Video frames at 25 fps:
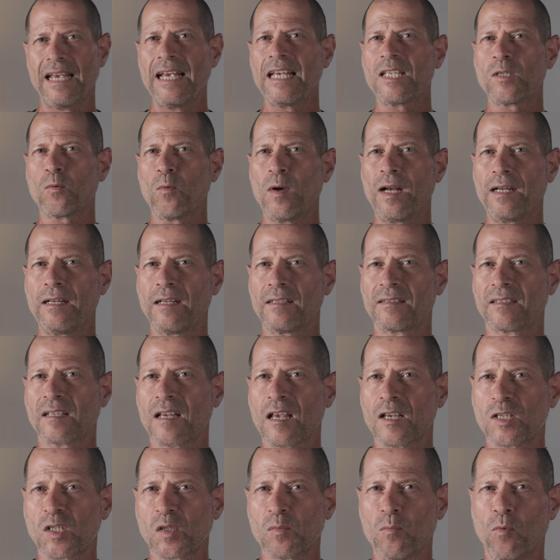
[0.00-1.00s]
as well as
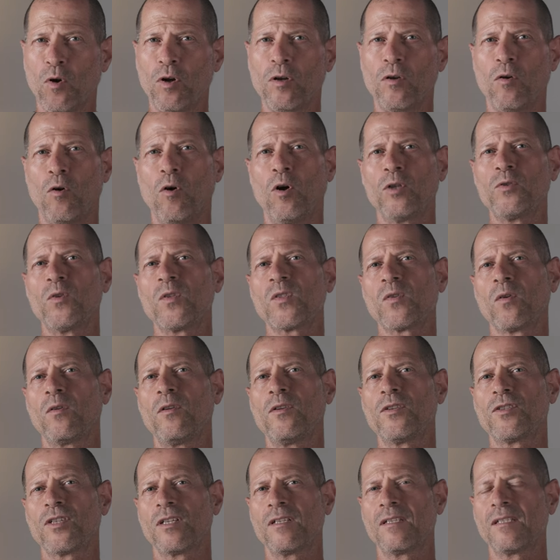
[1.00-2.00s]
small audio
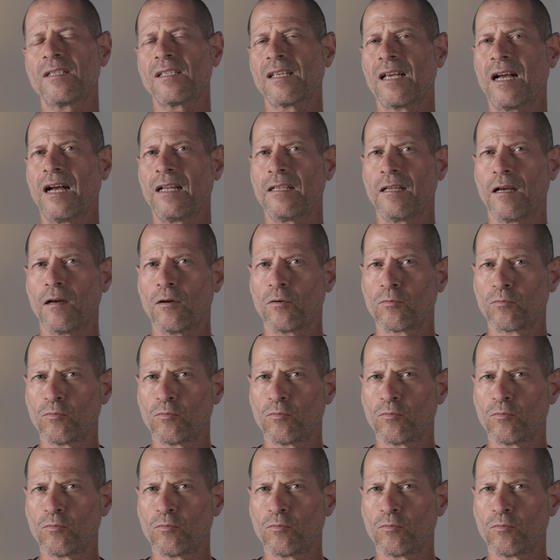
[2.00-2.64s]
solutions a la